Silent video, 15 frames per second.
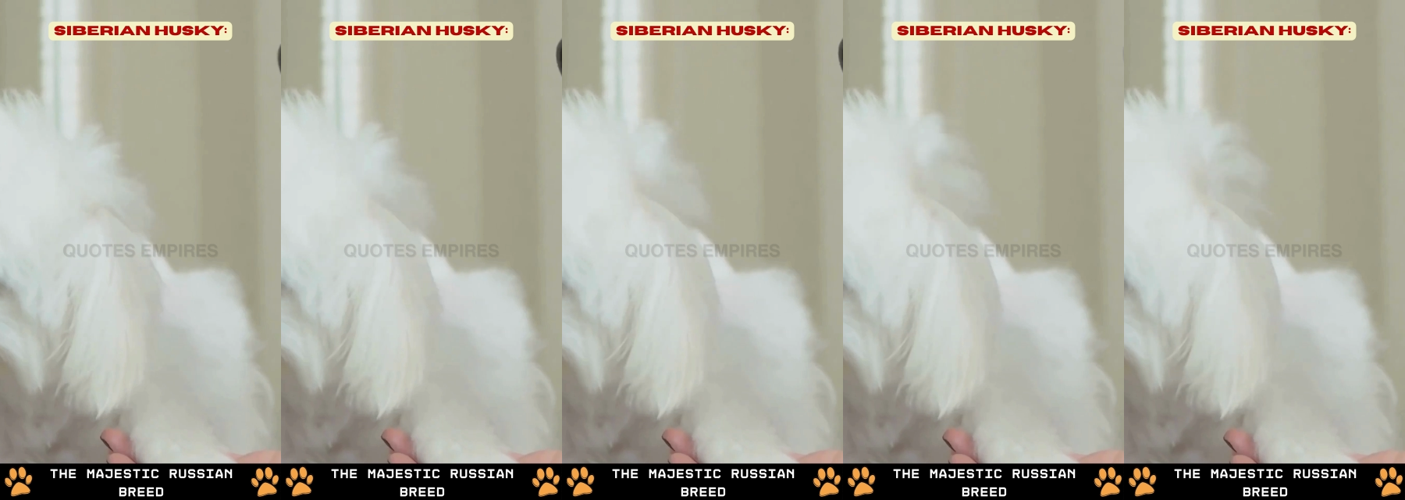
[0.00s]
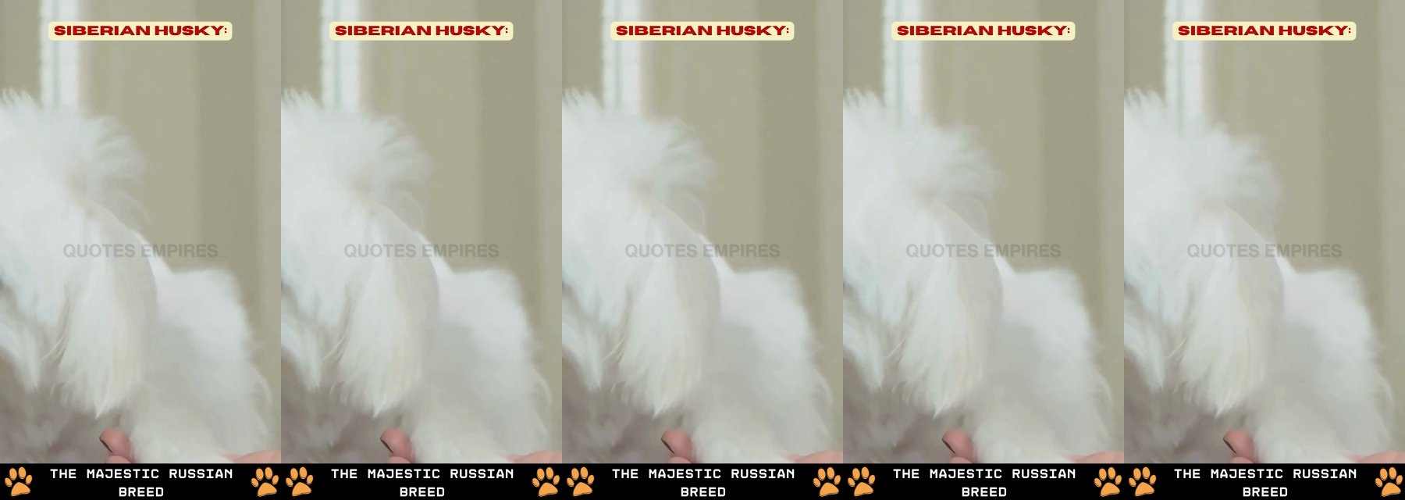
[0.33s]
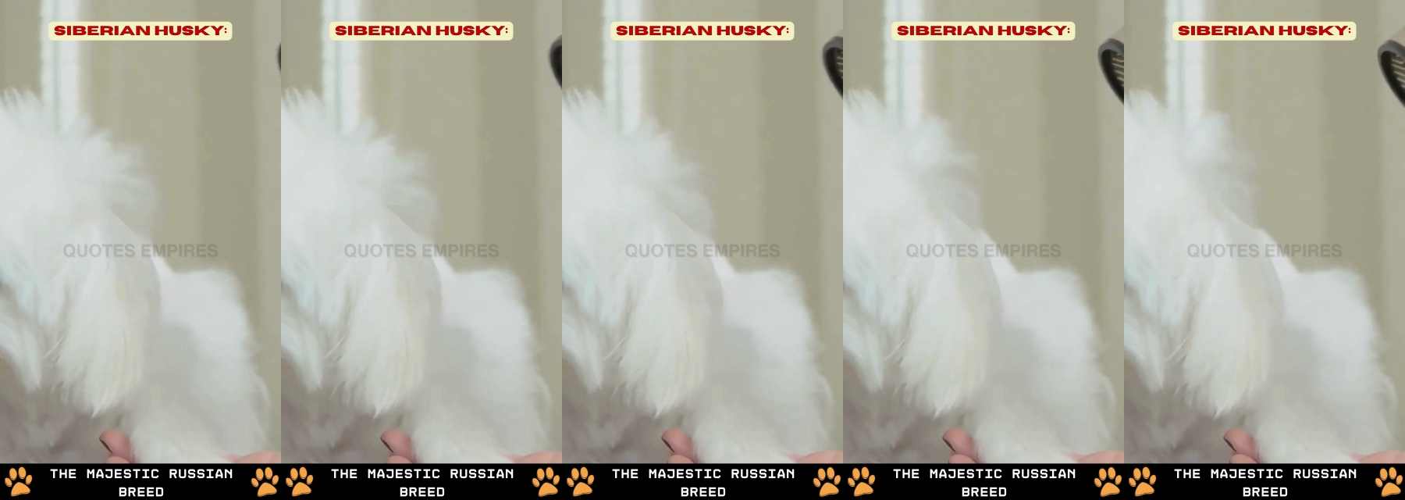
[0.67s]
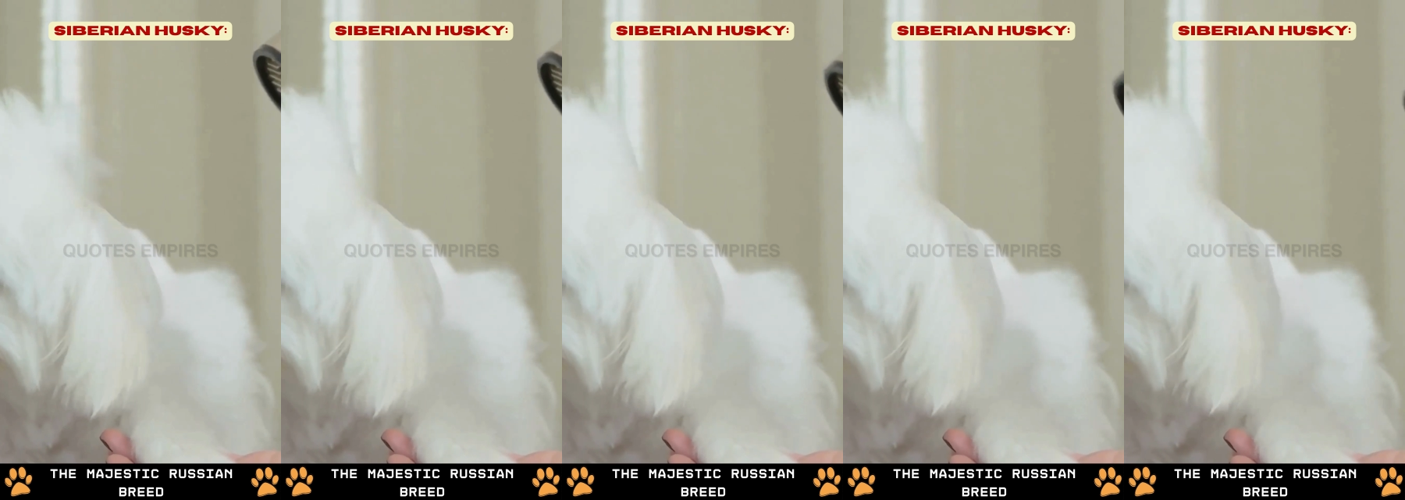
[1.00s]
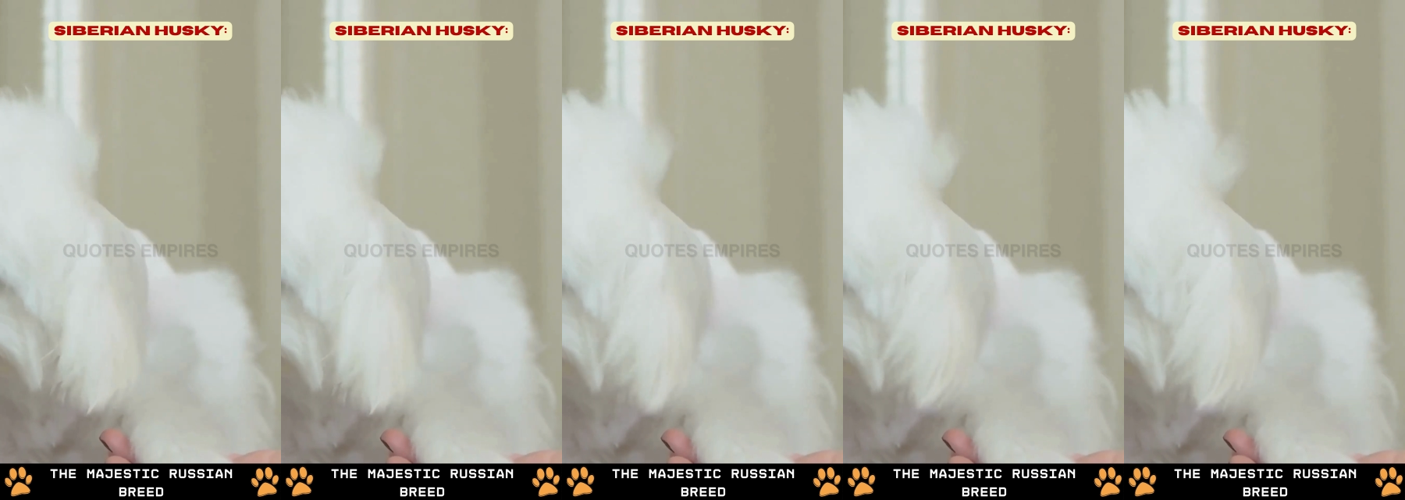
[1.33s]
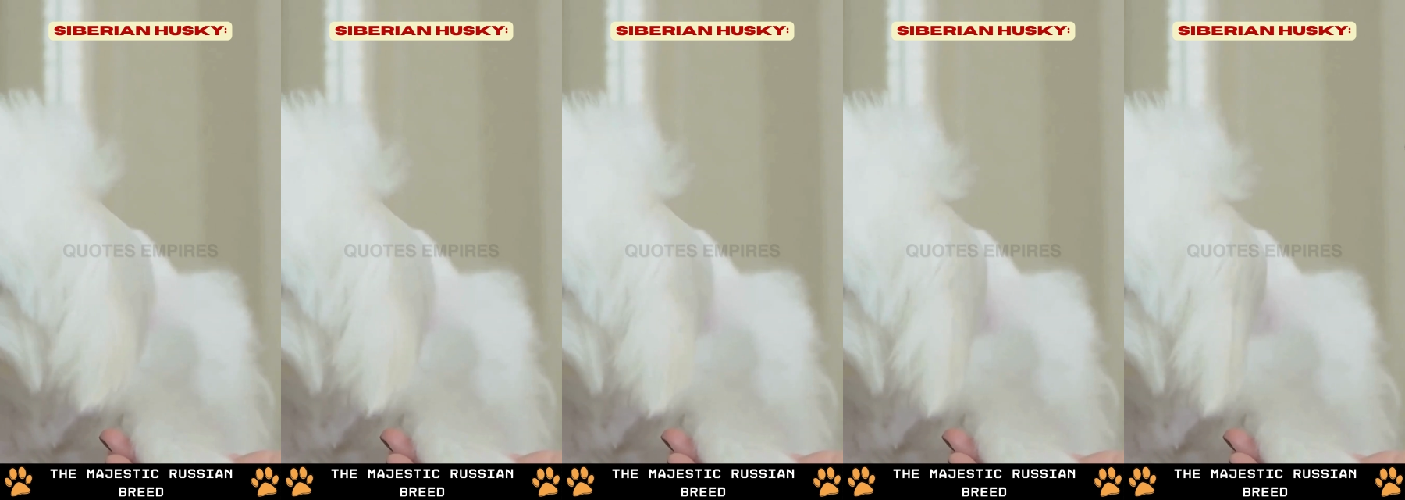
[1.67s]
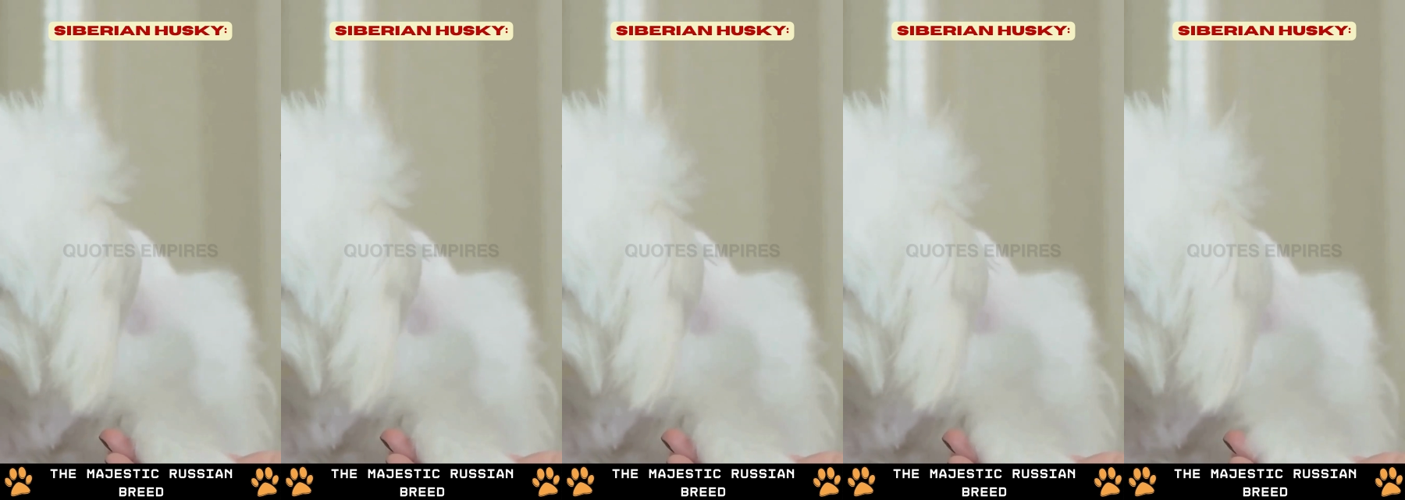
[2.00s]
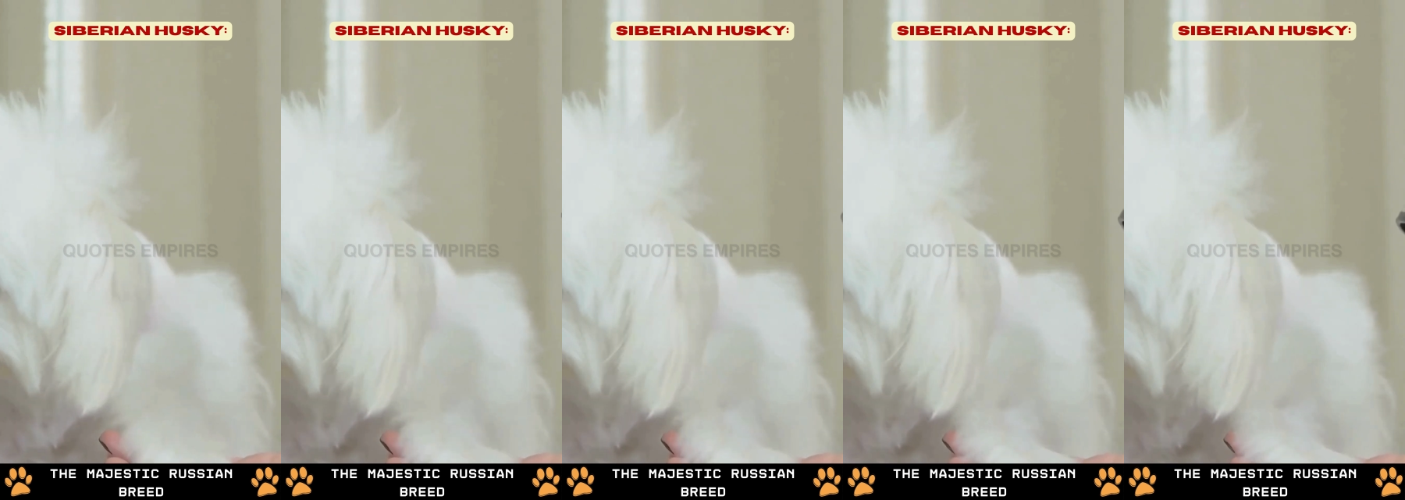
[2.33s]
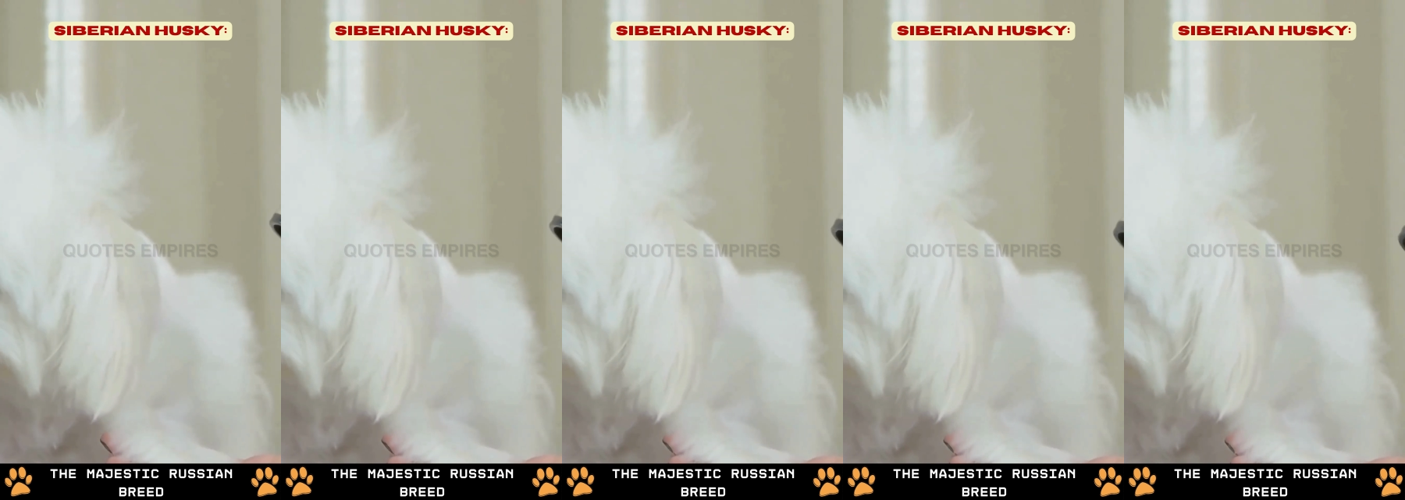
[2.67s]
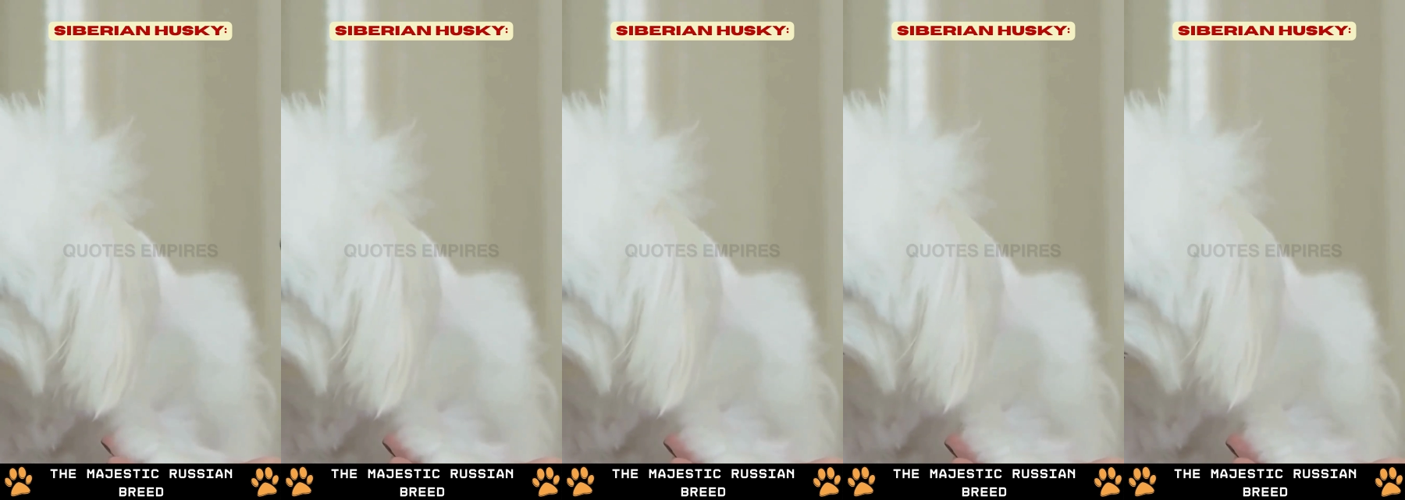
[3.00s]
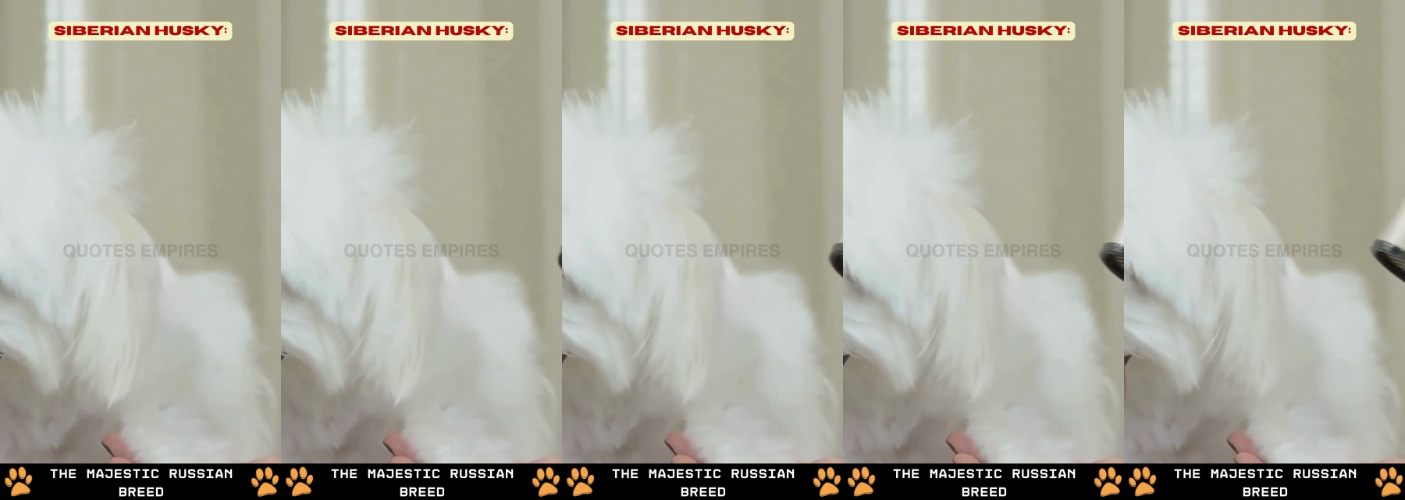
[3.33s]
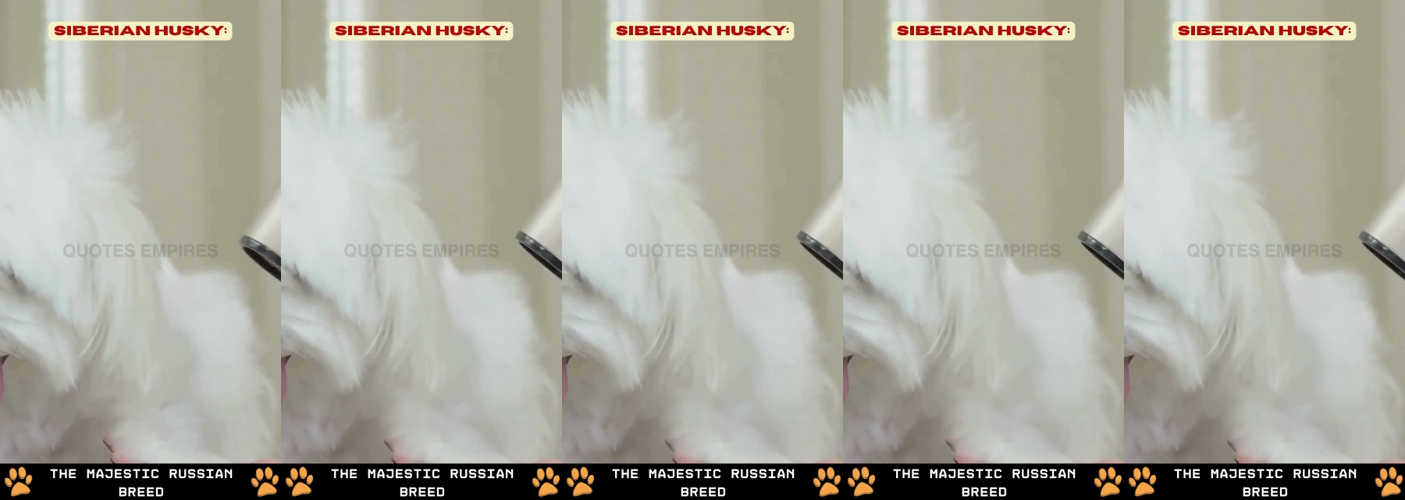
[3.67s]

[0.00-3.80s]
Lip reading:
[unreadable: no face in view]